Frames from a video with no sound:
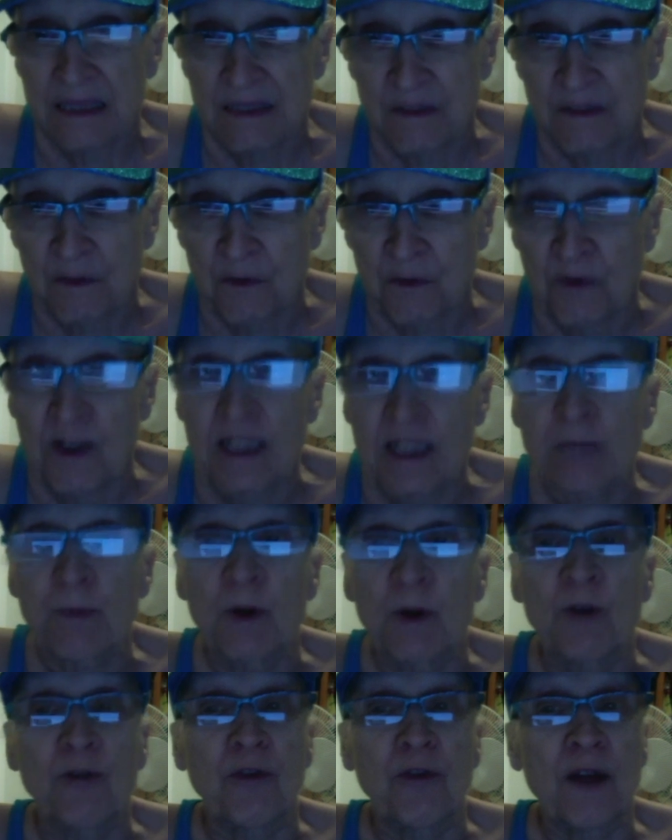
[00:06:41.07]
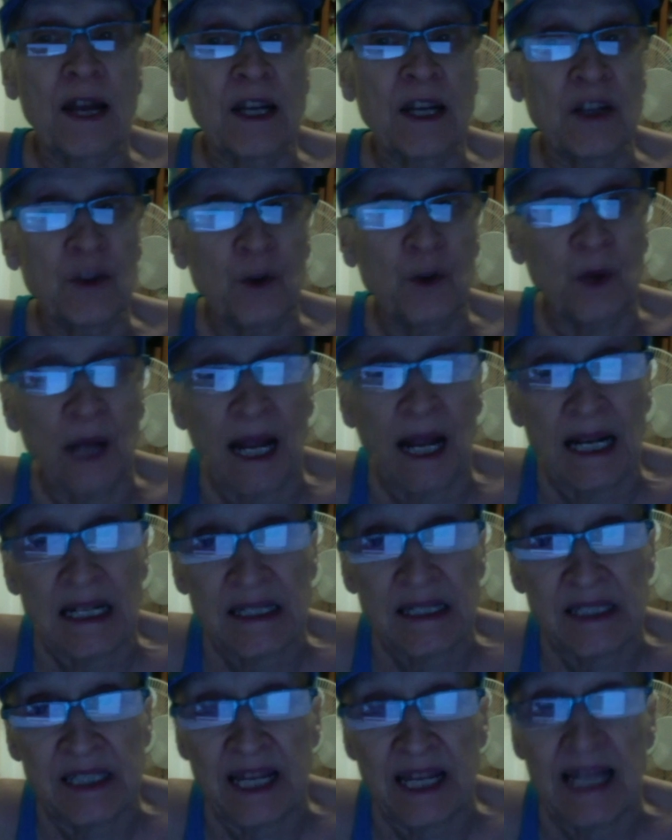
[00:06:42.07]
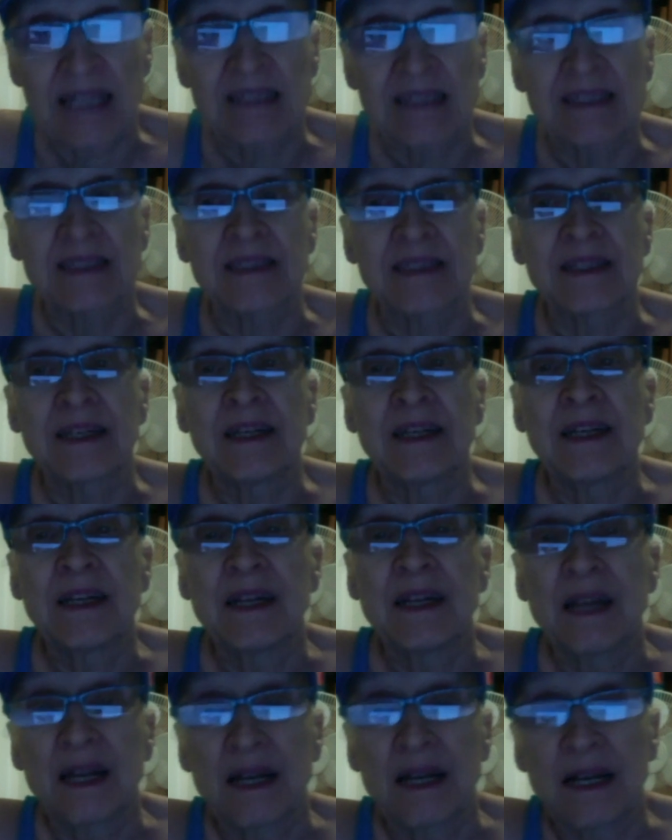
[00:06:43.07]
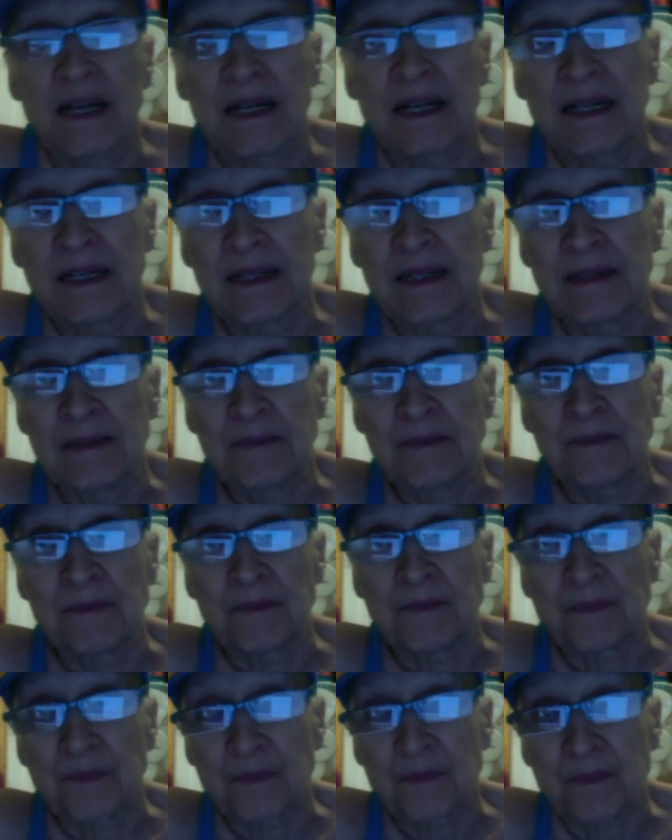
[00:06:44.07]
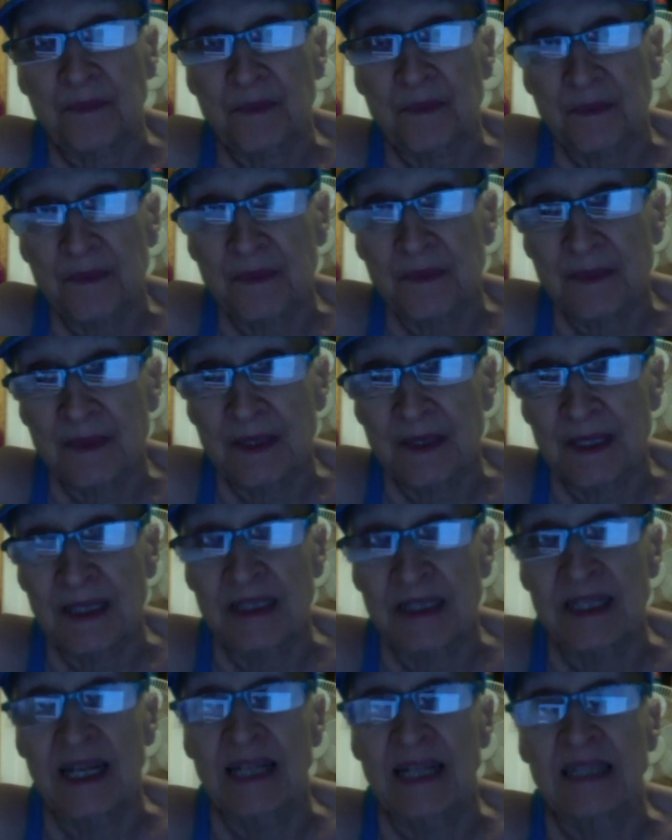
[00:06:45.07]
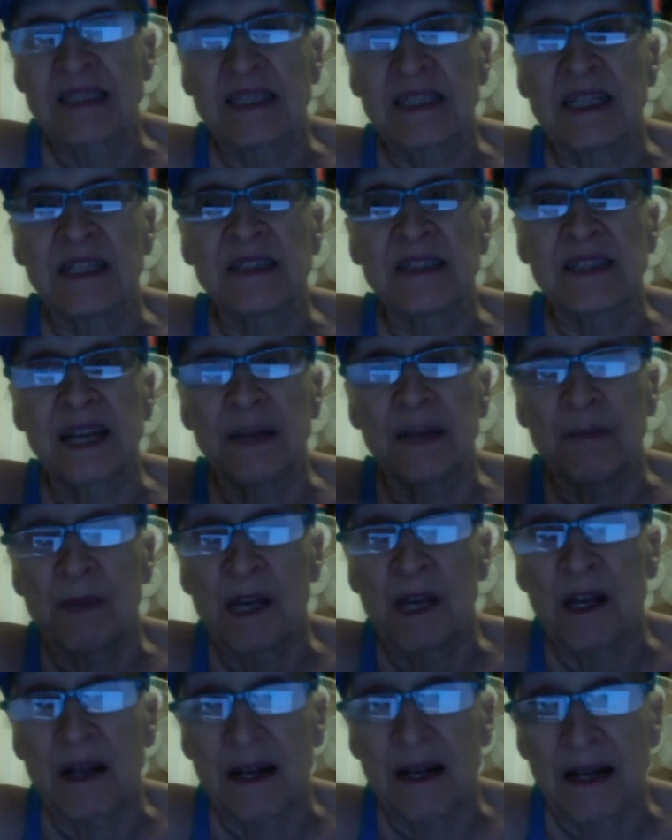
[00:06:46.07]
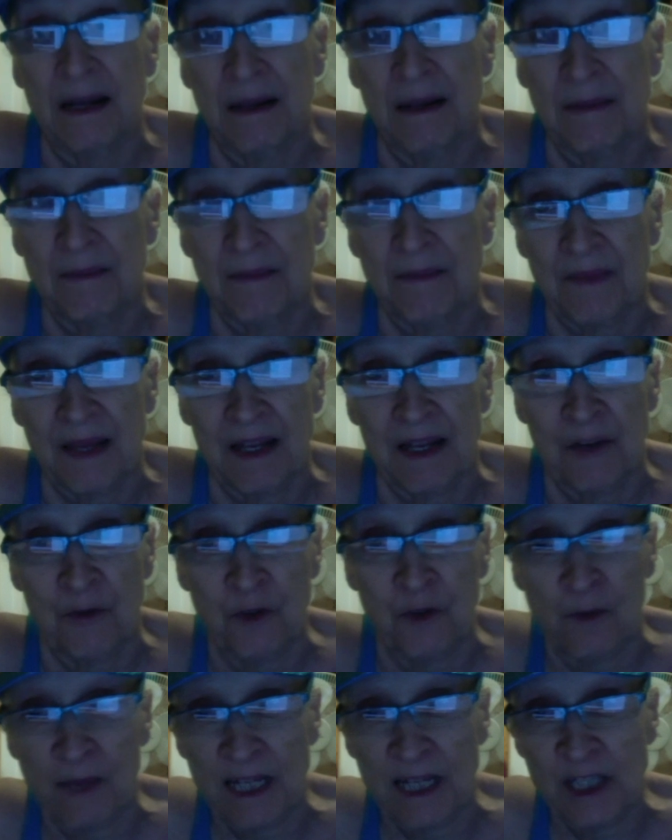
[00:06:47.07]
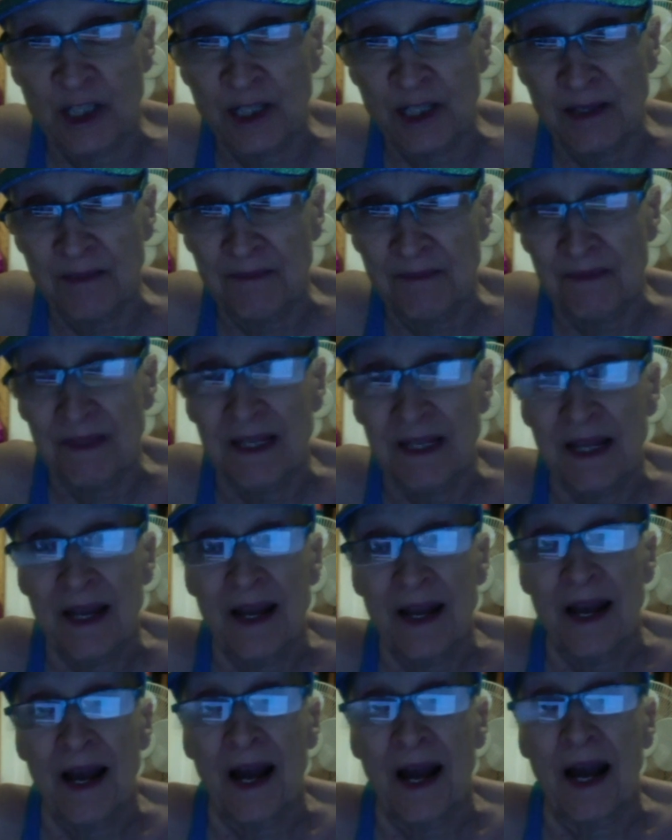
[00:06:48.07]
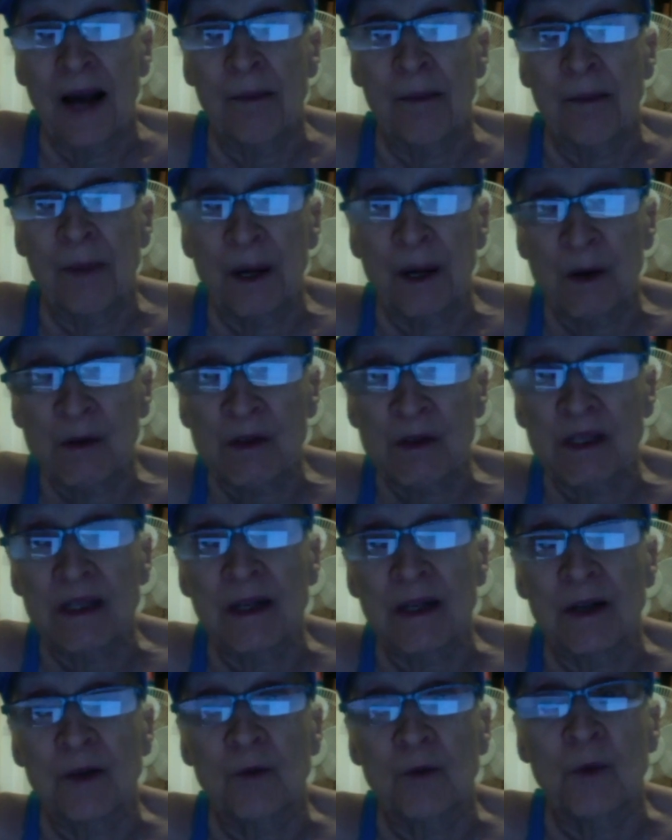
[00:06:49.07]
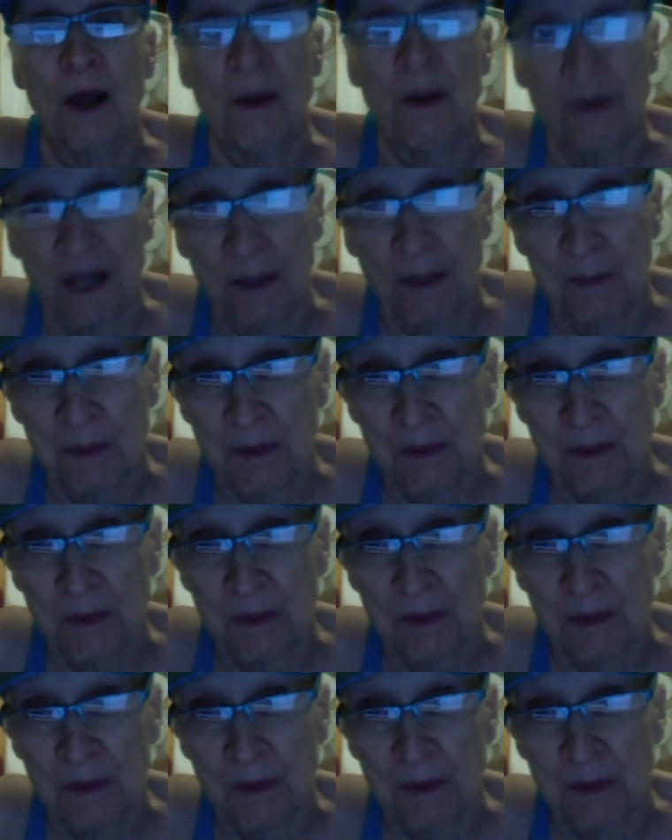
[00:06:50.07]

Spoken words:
Facebook friend in the United States in Tennessee sent me information about Roundup,